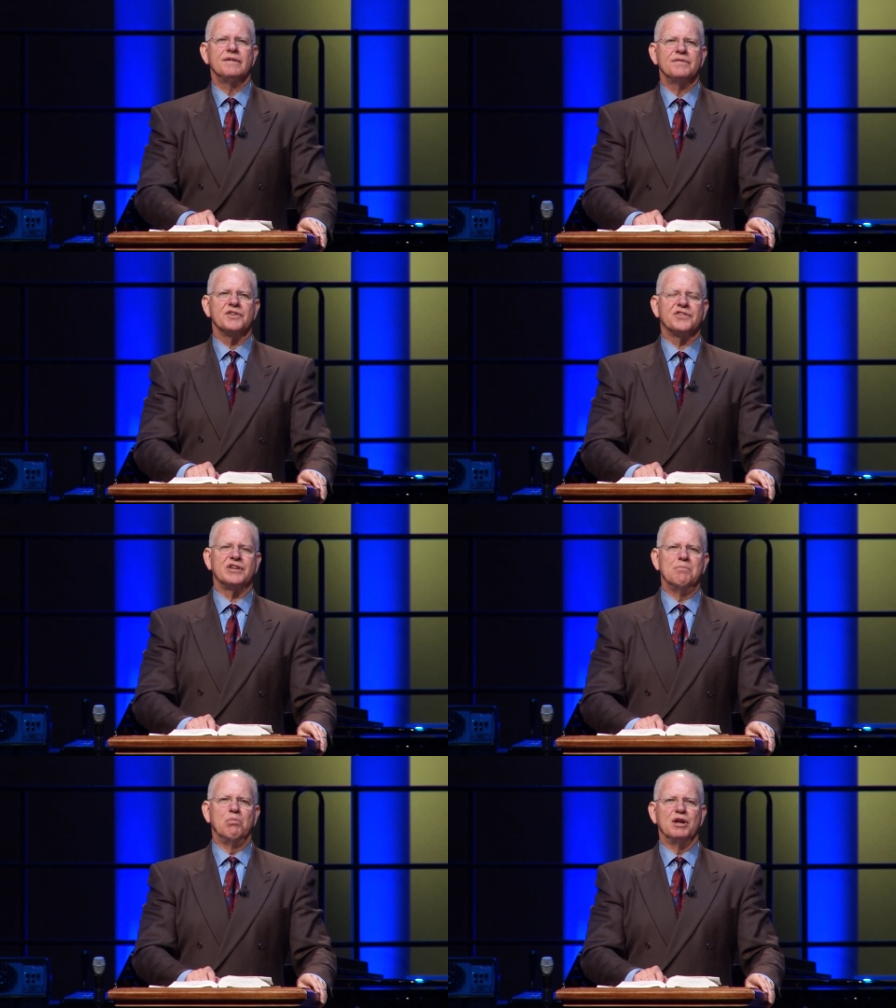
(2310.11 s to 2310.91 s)
the
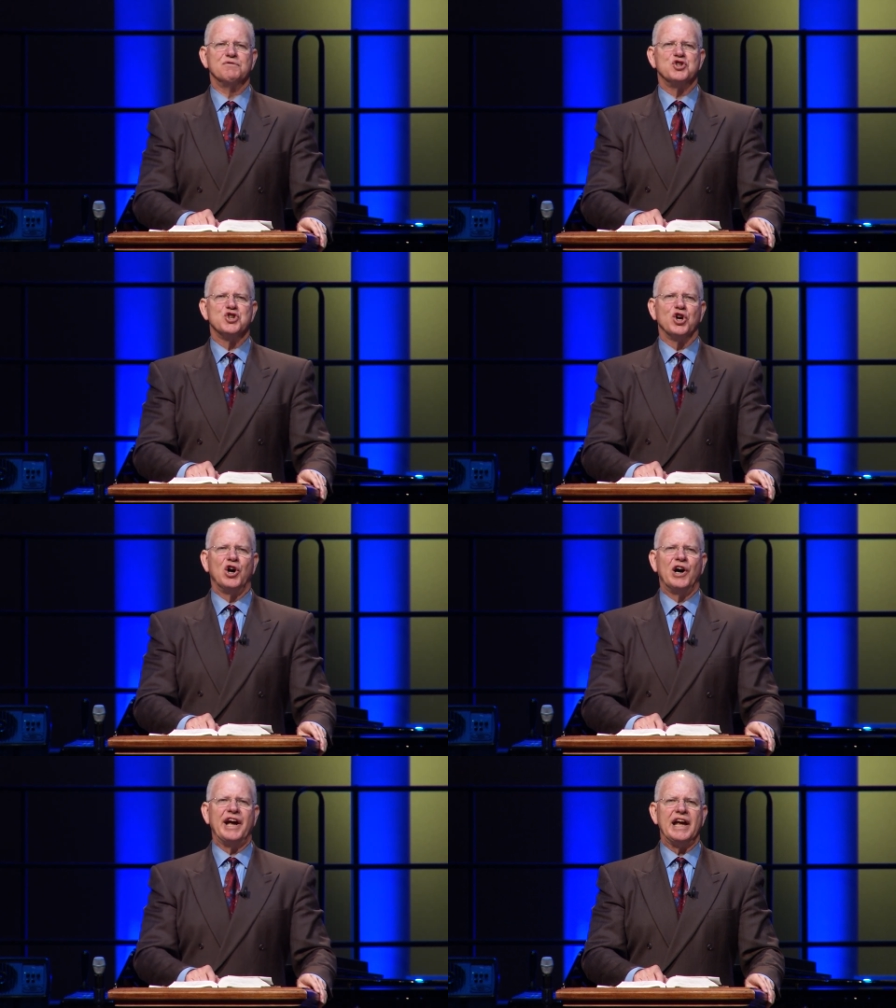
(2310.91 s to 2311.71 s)
symbol of
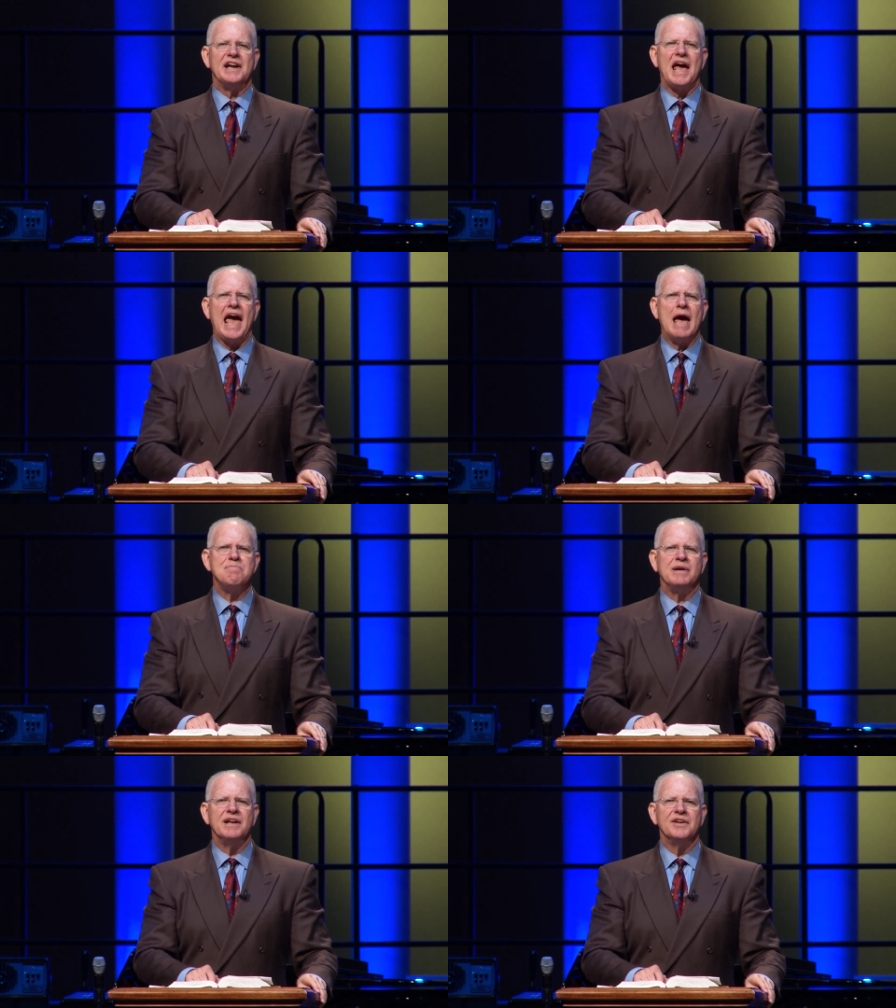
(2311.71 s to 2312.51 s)
joy and
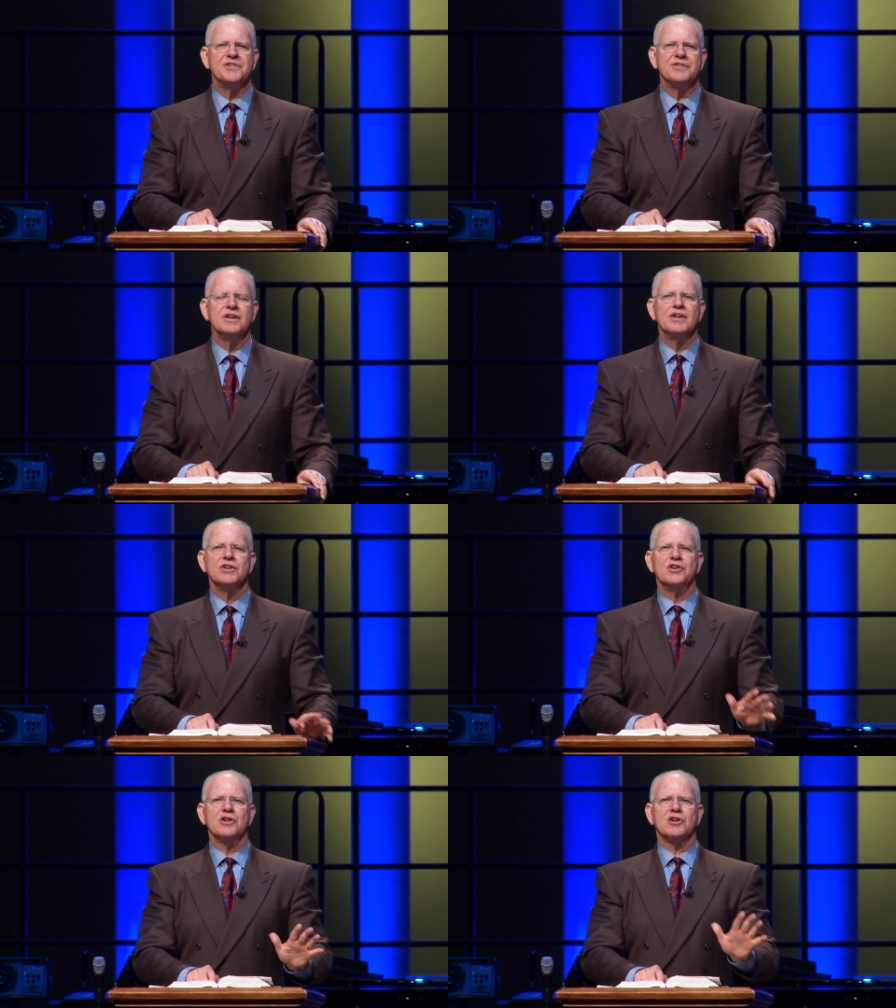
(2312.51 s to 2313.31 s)
happiness.
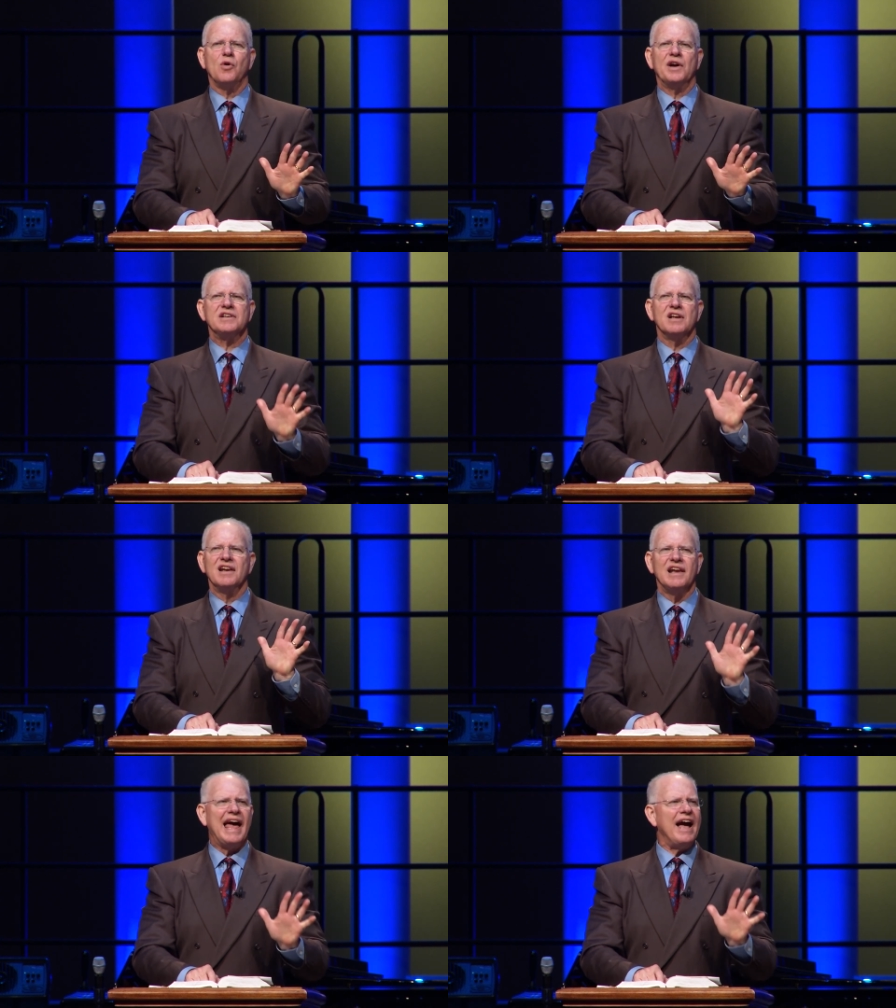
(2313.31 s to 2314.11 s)
You're going to
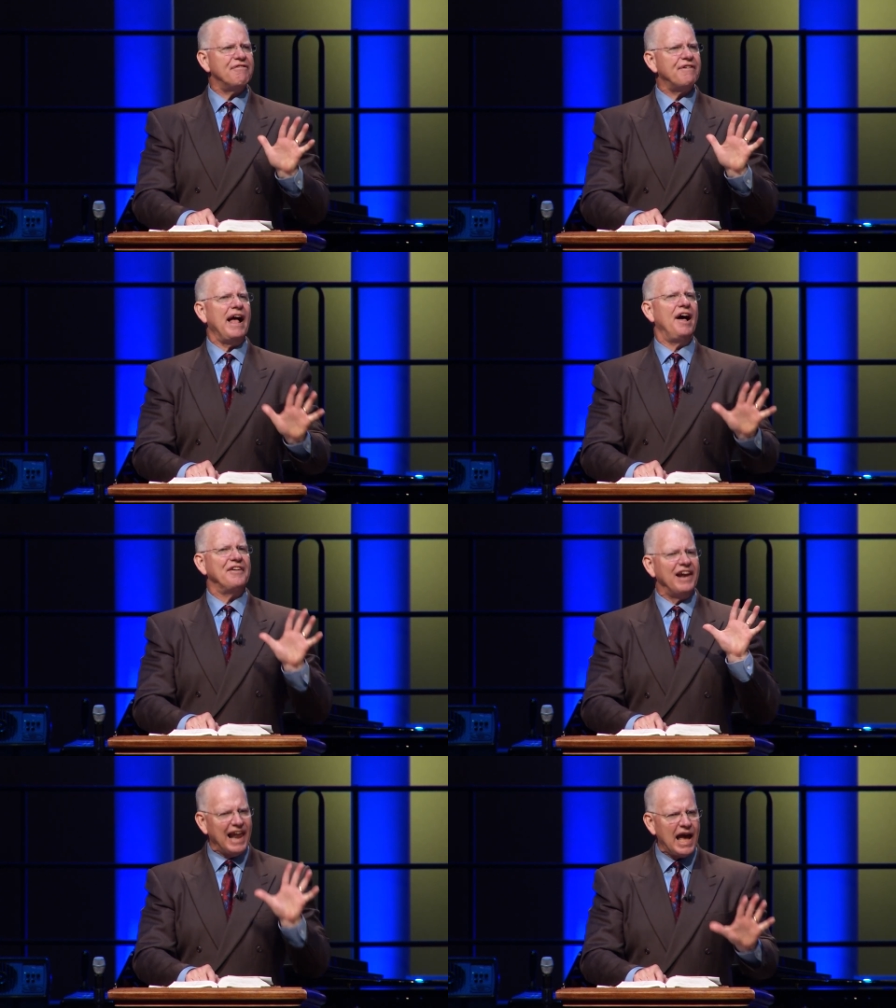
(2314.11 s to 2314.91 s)
laugh out
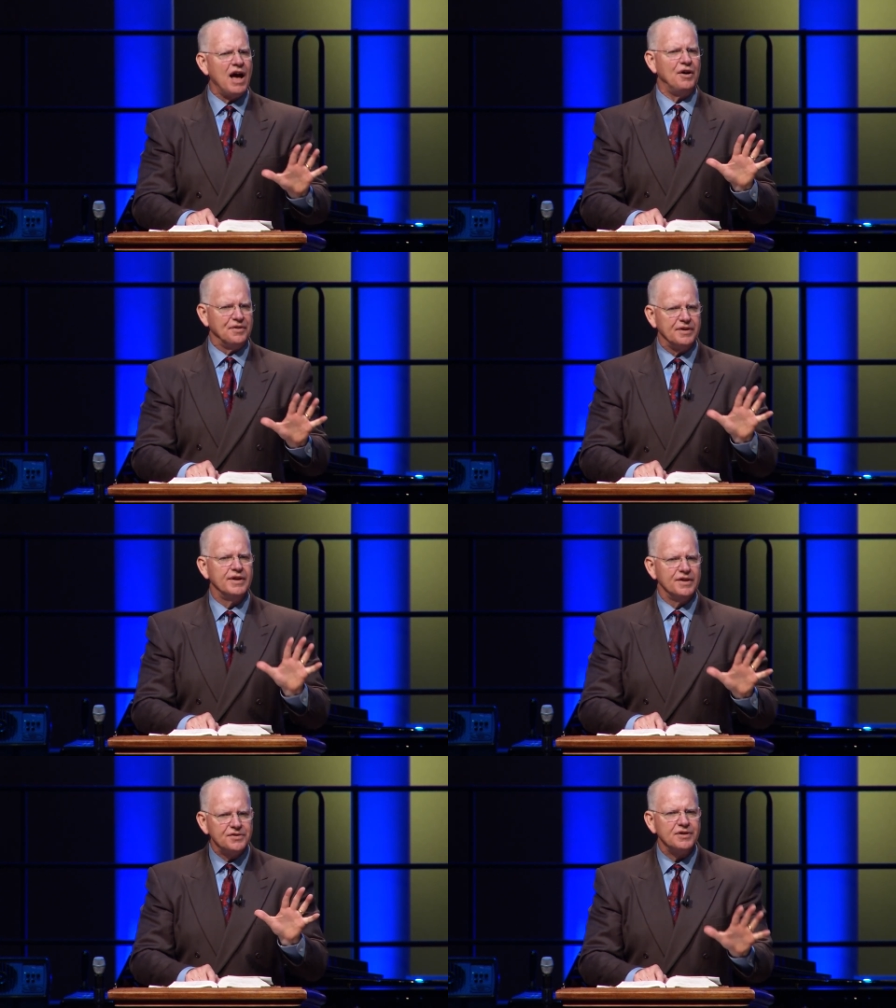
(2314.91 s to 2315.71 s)
loud
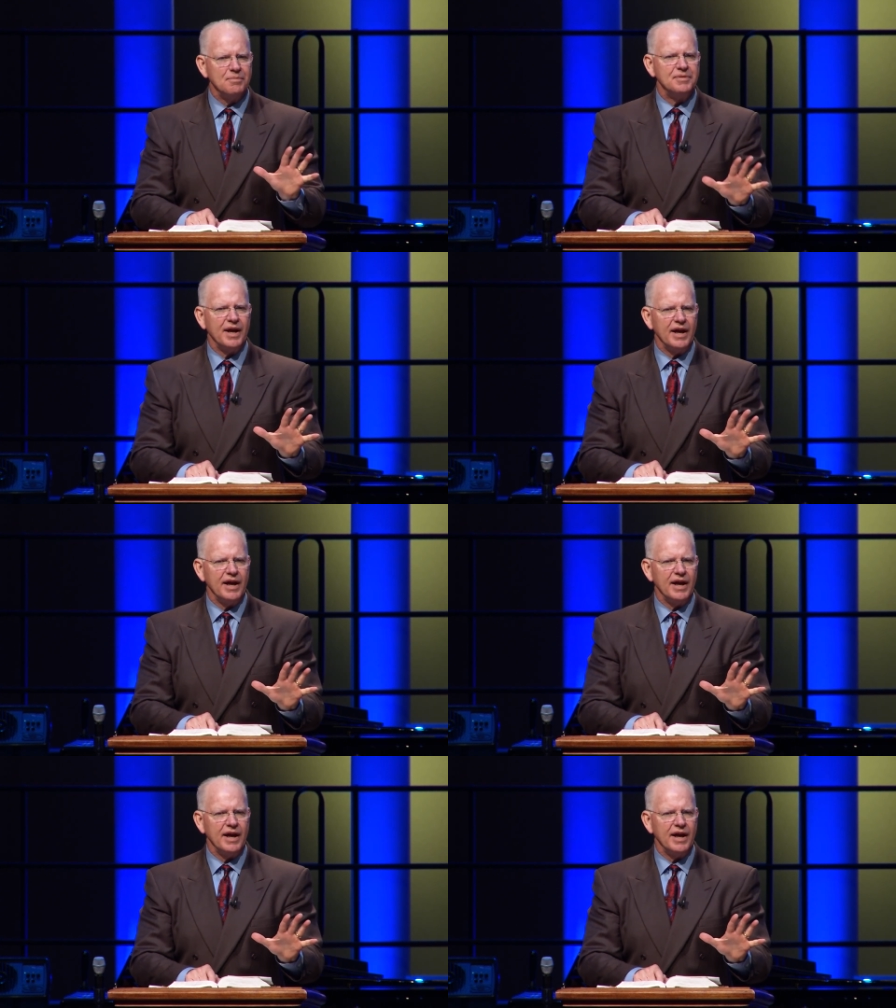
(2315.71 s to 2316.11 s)
someday.